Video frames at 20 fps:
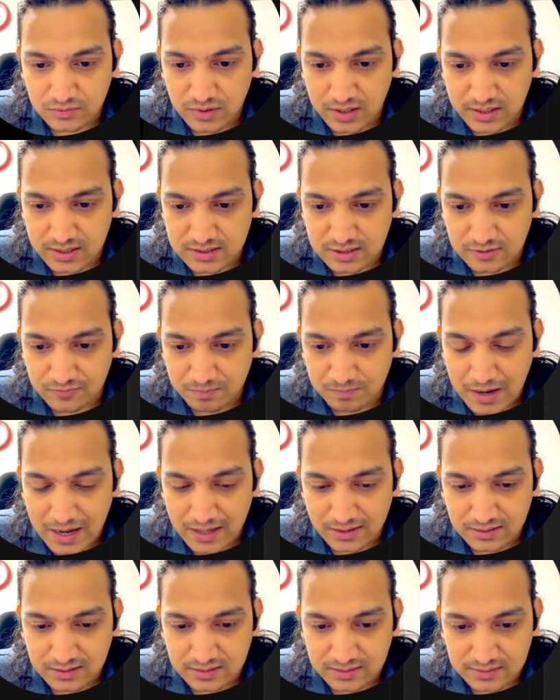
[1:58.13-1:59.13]
What is the
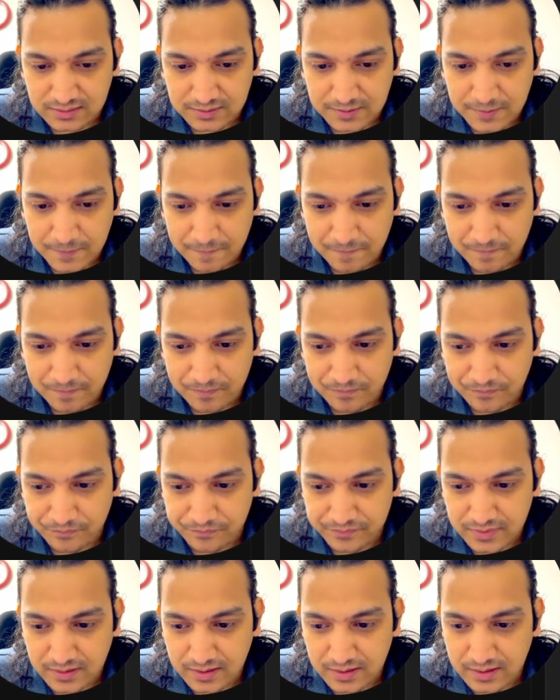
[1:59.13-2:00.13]
path?
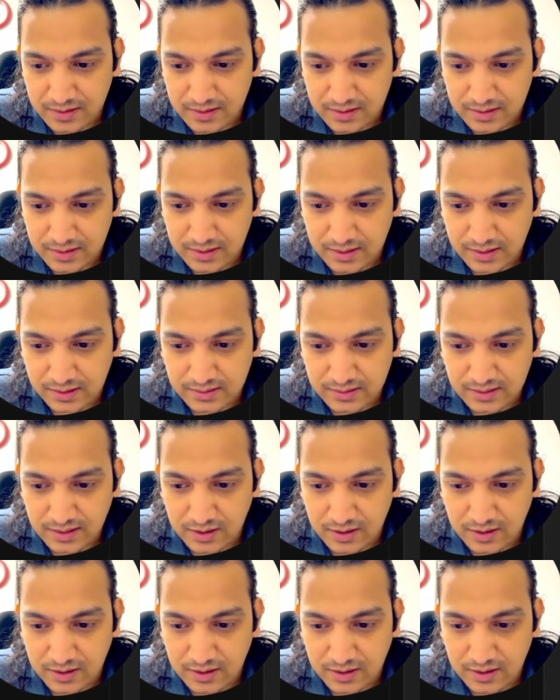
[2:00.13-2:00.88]
In the